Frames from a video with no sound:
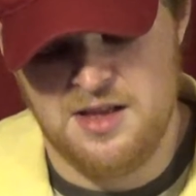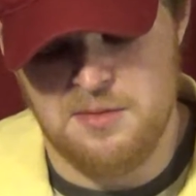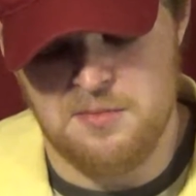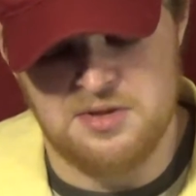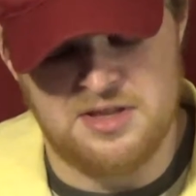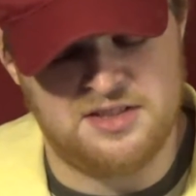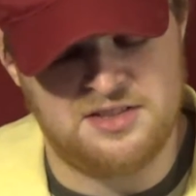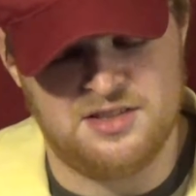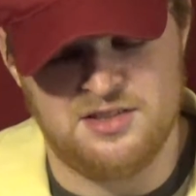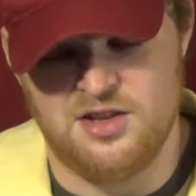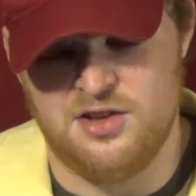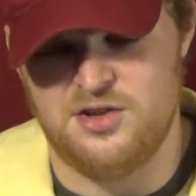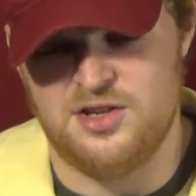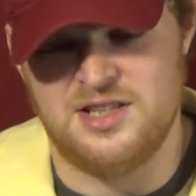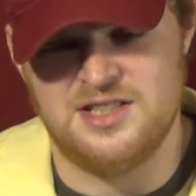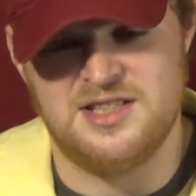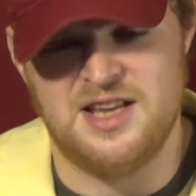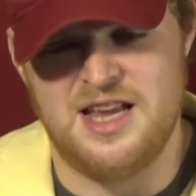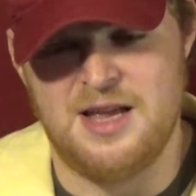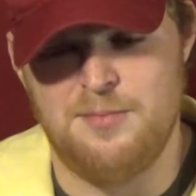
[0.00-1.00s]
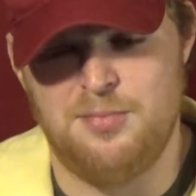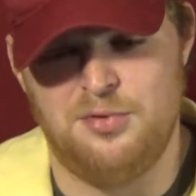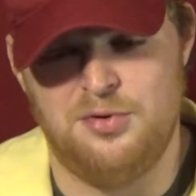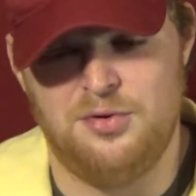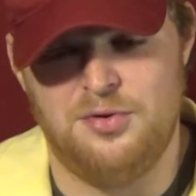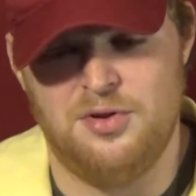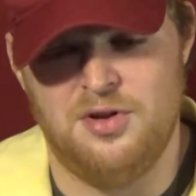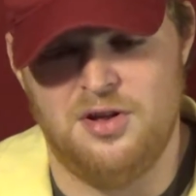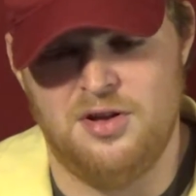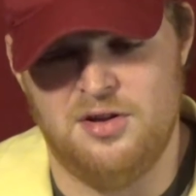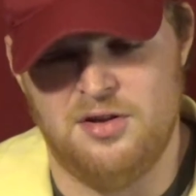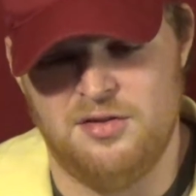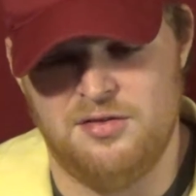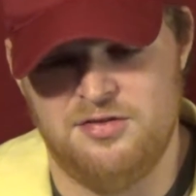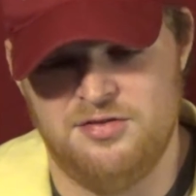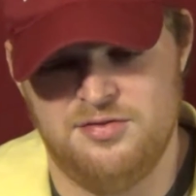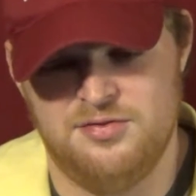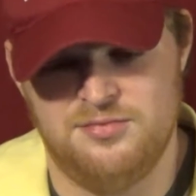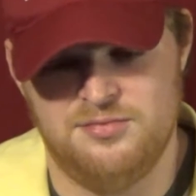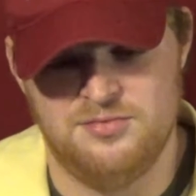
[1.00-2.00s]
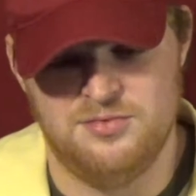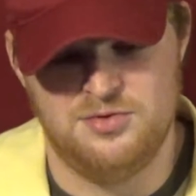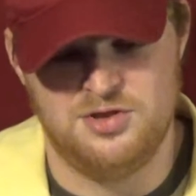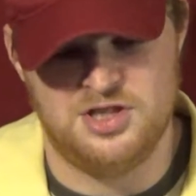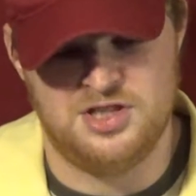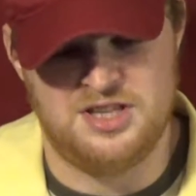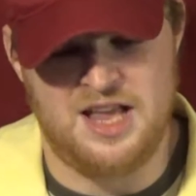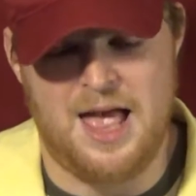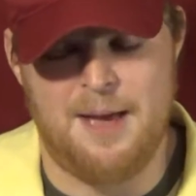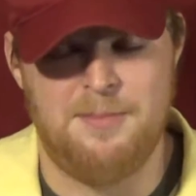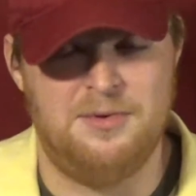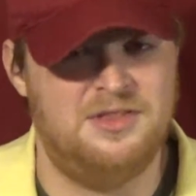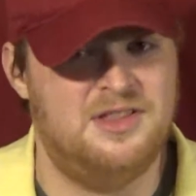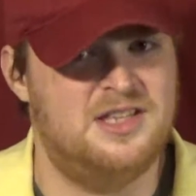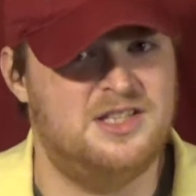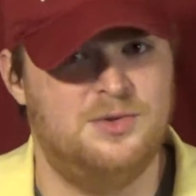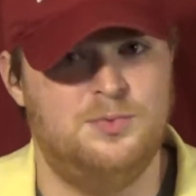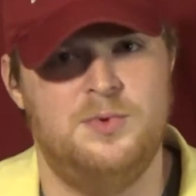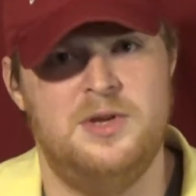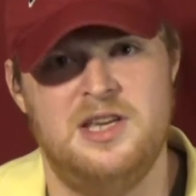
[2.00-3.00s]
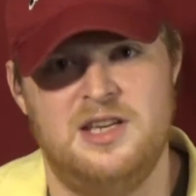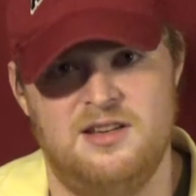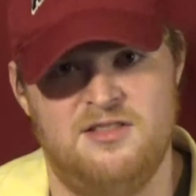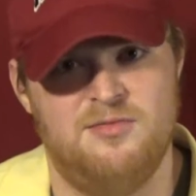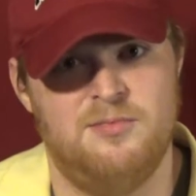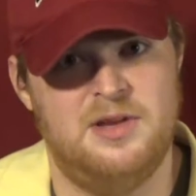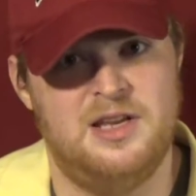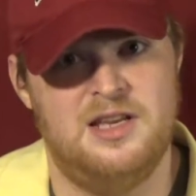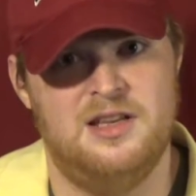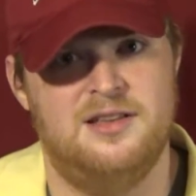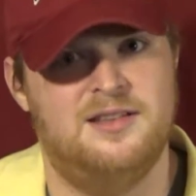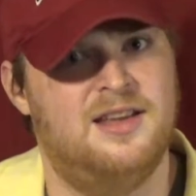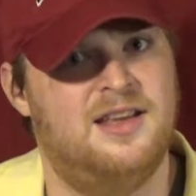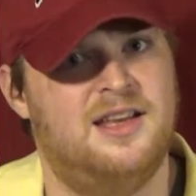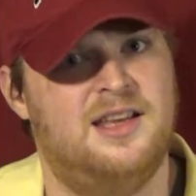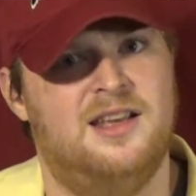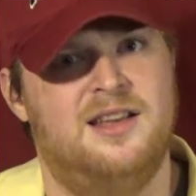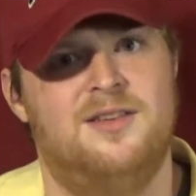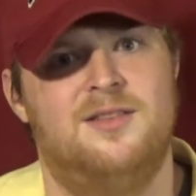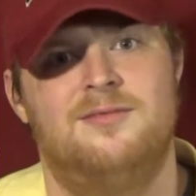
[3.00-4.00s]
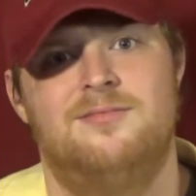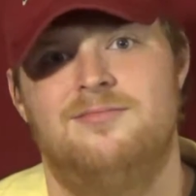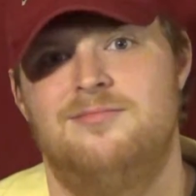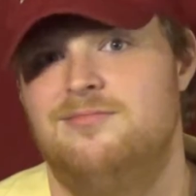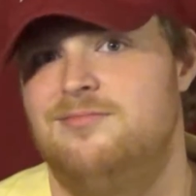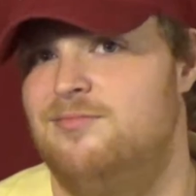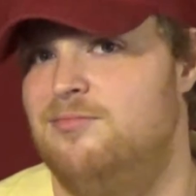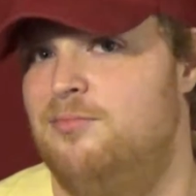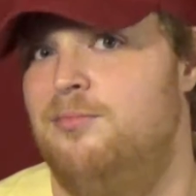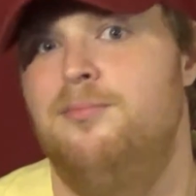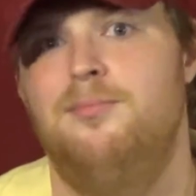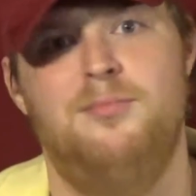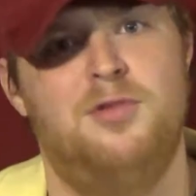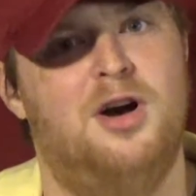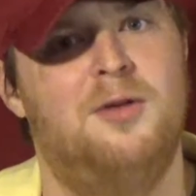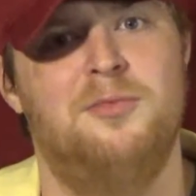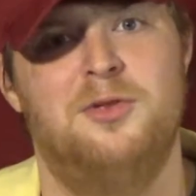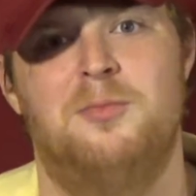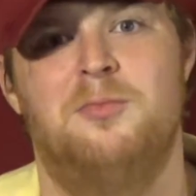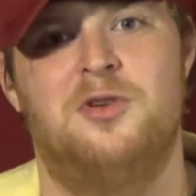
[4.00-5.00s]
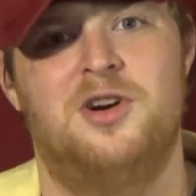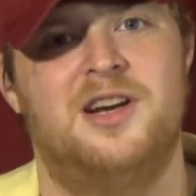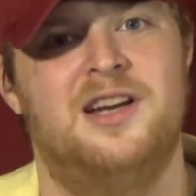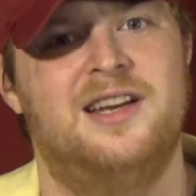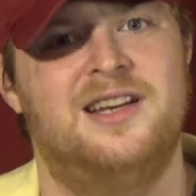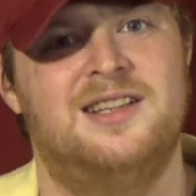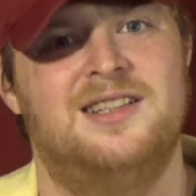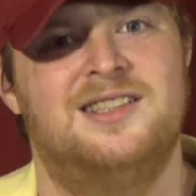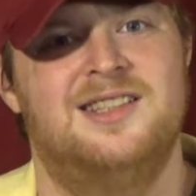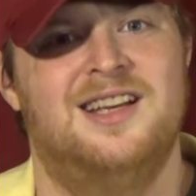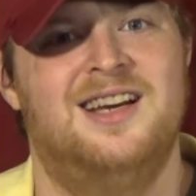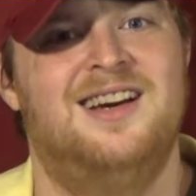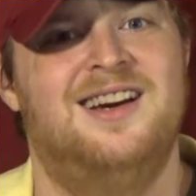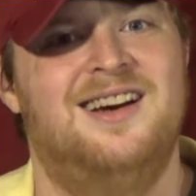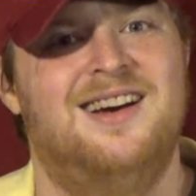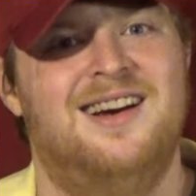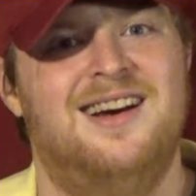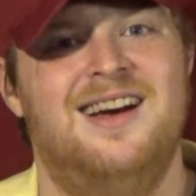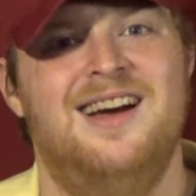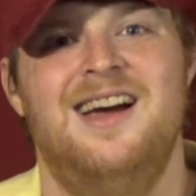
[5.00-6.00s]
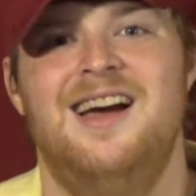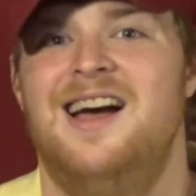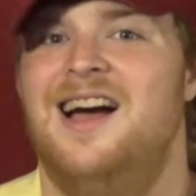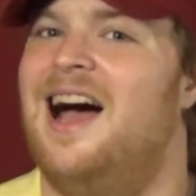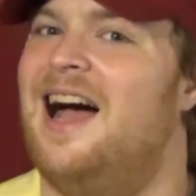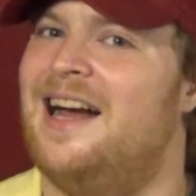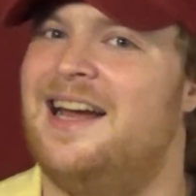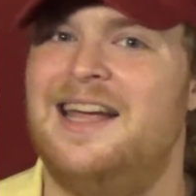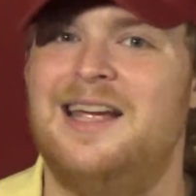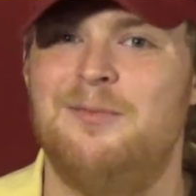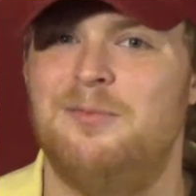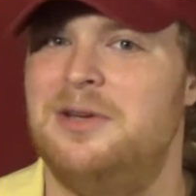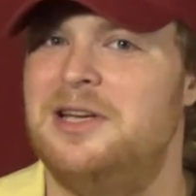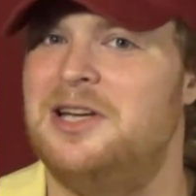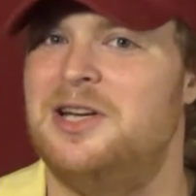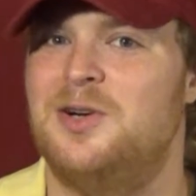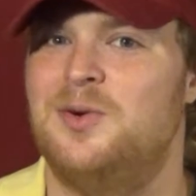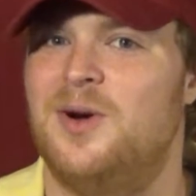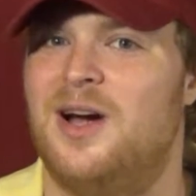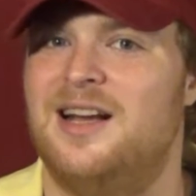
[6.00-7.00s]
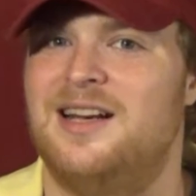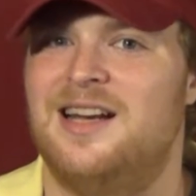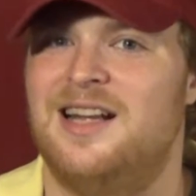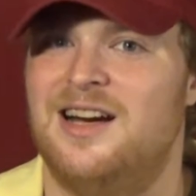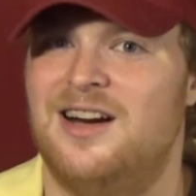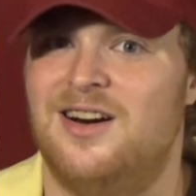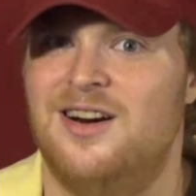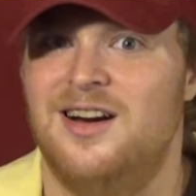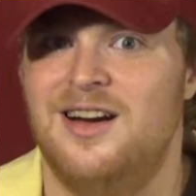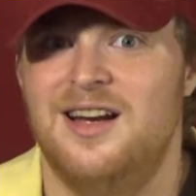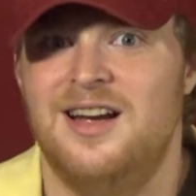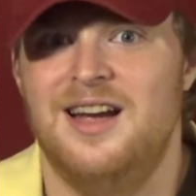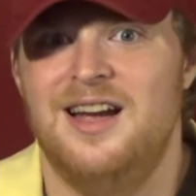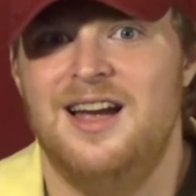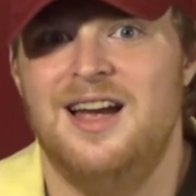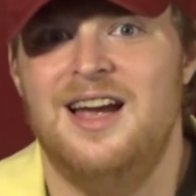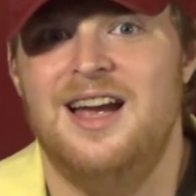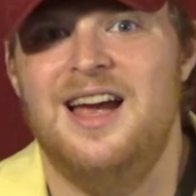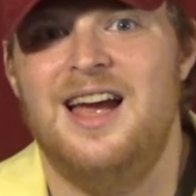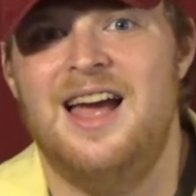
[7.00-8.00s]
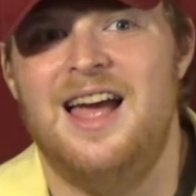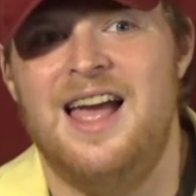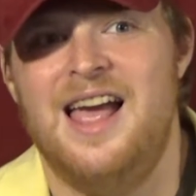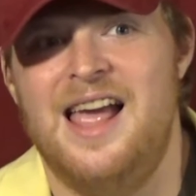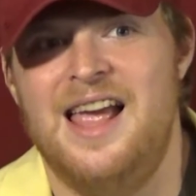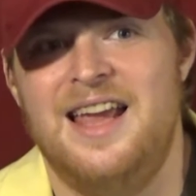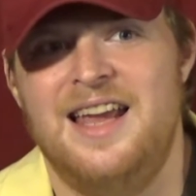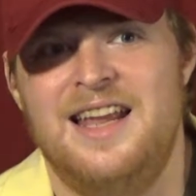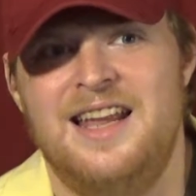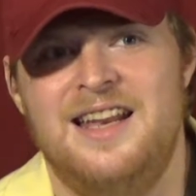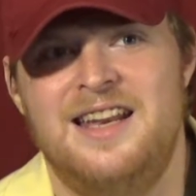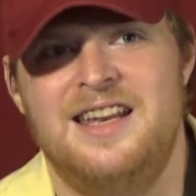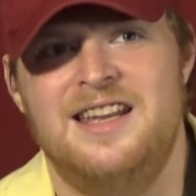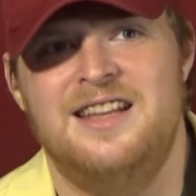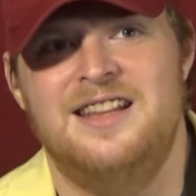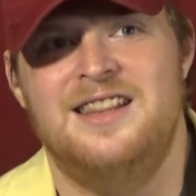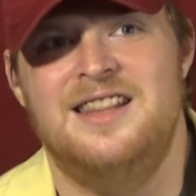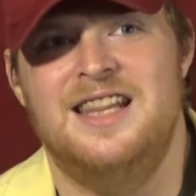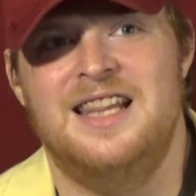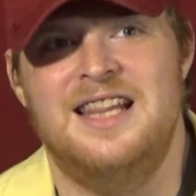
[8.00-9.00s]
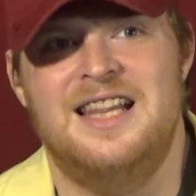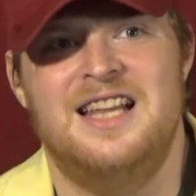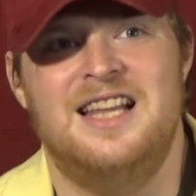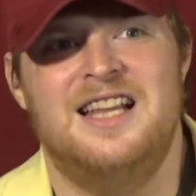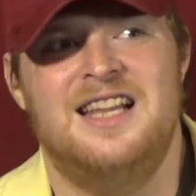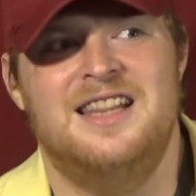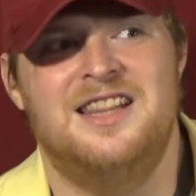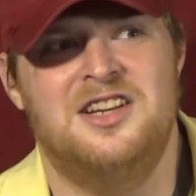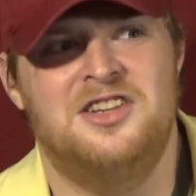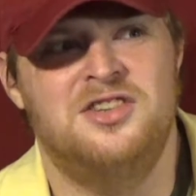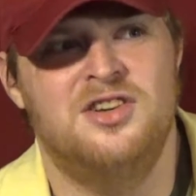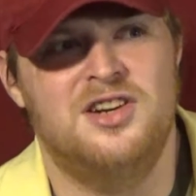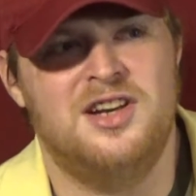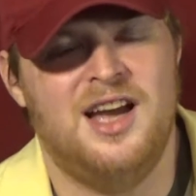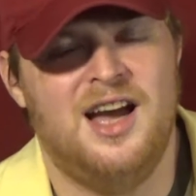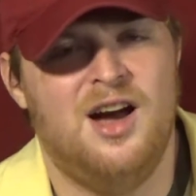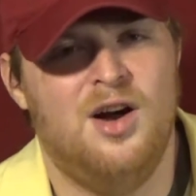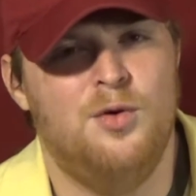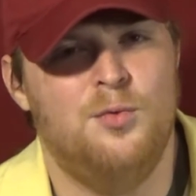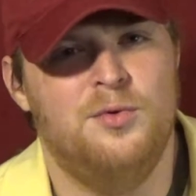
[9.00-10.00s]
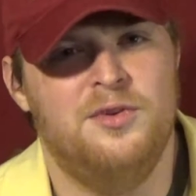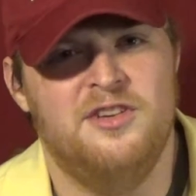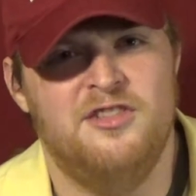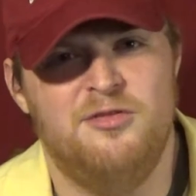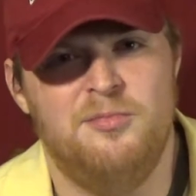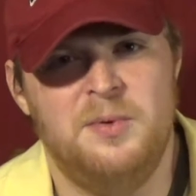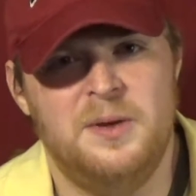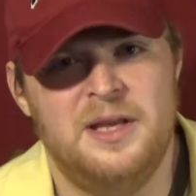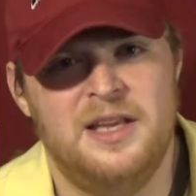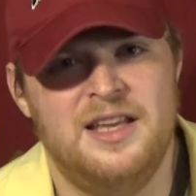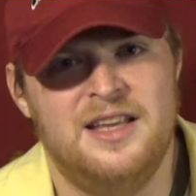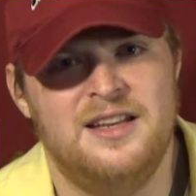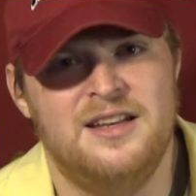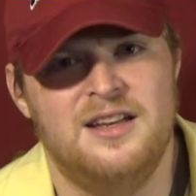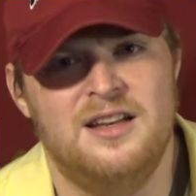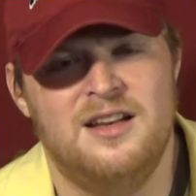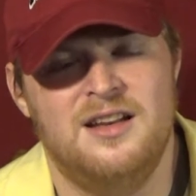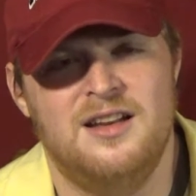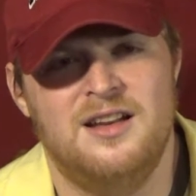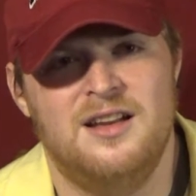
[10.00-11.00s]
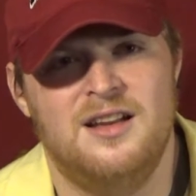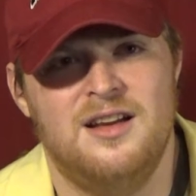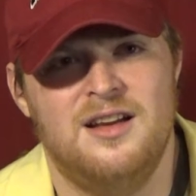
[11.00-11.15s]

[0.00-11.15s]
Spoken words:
that's another example of just happened this week of me saying, "Pump the brakes. I can't be here right now." And the cookout would have been.